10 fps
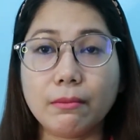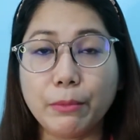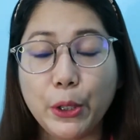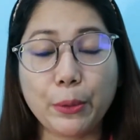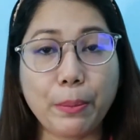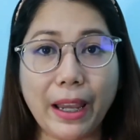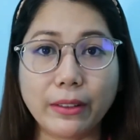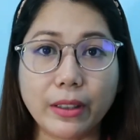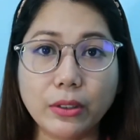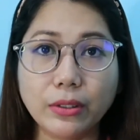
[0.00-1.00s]
Your
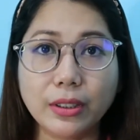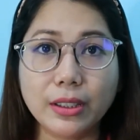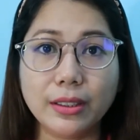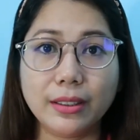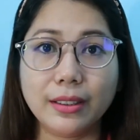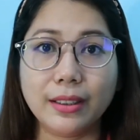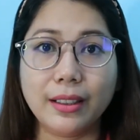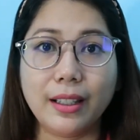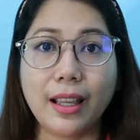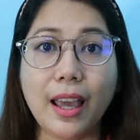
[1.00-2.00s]
background,
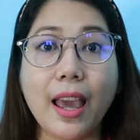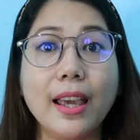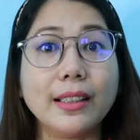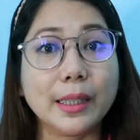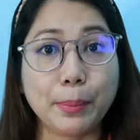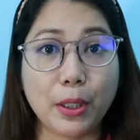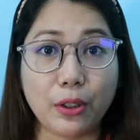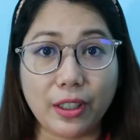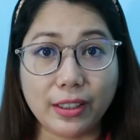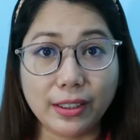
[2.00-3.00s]

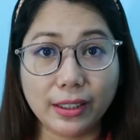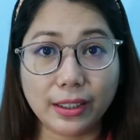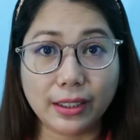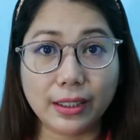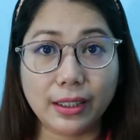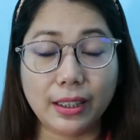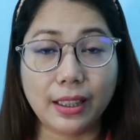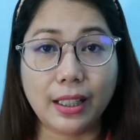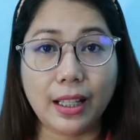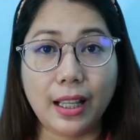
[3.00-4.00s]
experience,
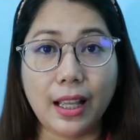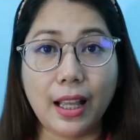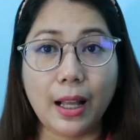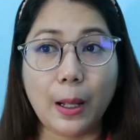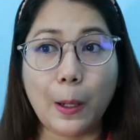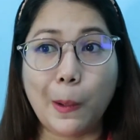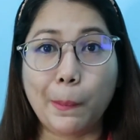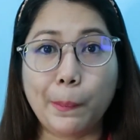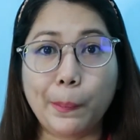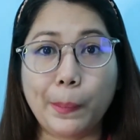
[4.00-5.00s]

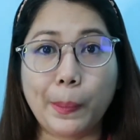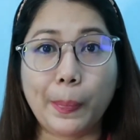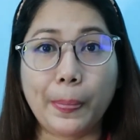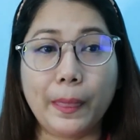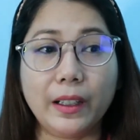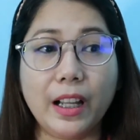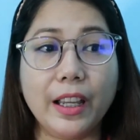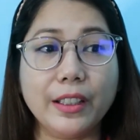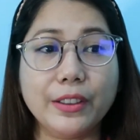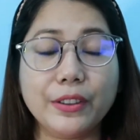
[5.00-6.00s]
the
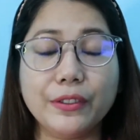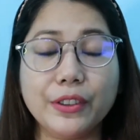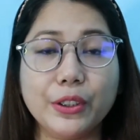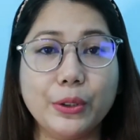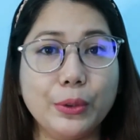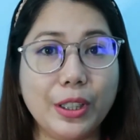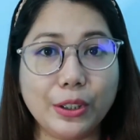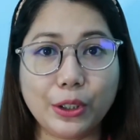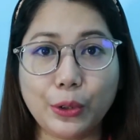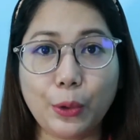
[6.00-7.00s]
kind of
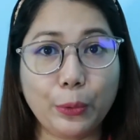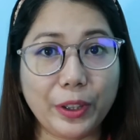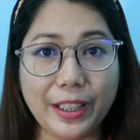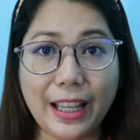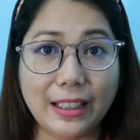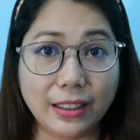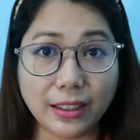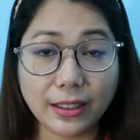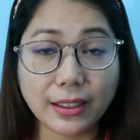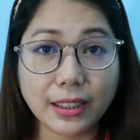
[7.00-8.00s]
students you already
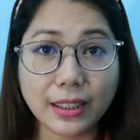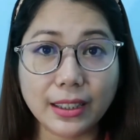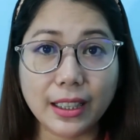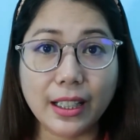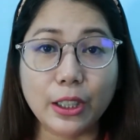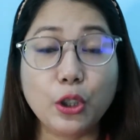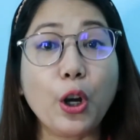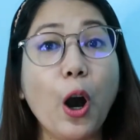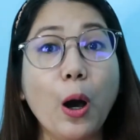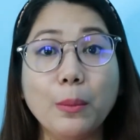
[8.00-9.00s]
handled, your
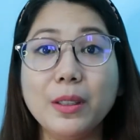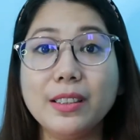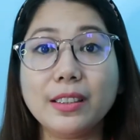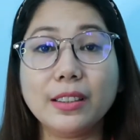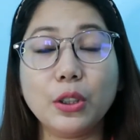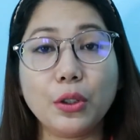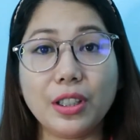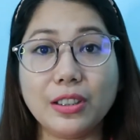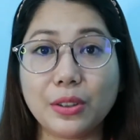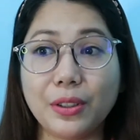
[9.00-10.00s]
hobbies, your
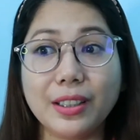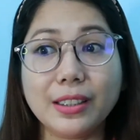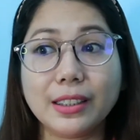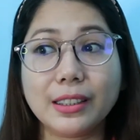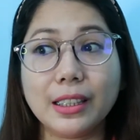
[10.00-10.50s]
interests,